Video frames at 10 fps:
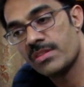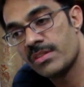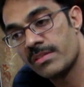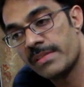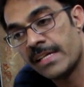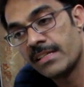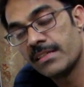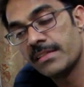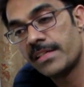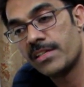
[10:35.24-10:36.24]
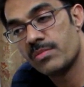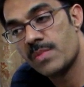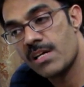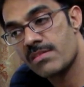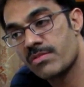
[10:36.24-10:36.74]
uh, like
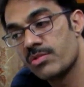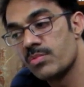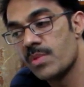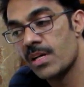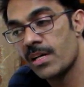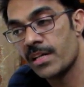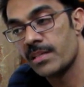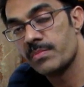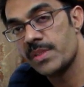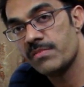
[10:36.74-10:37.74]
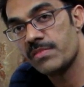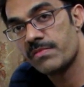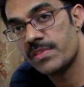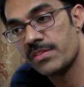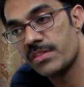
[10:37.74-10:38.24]
retinoblastoma and
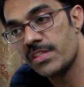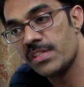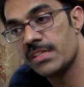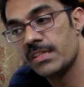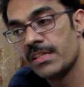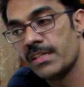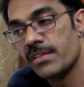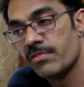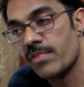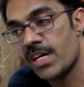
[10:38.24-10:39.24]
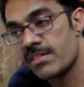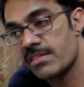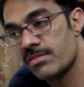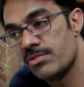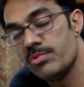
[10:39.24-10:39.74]
p53
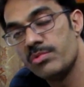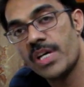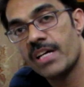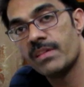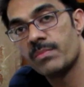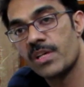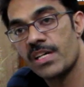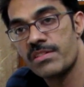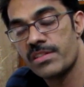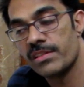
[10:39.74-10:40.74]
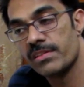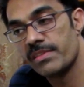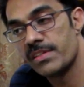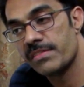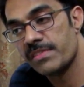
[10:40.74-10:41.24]
viruses do have a potential of
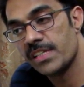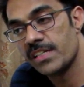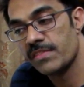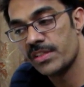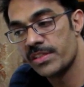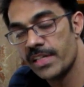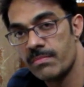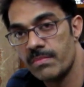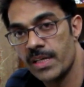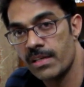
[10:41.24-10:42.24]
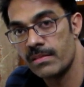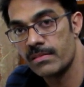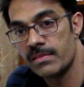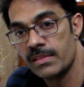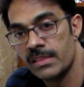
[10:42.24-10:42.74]
interfering with them
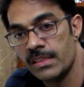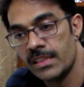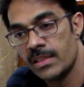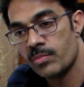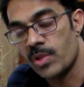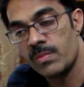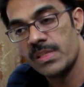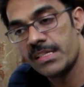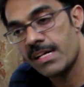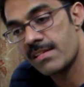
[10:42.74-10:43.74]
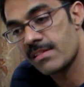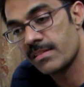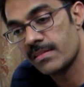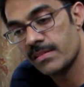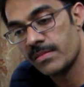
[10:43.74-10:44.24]
and probably
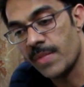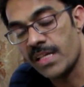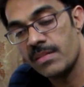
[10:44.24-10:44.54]
causing many,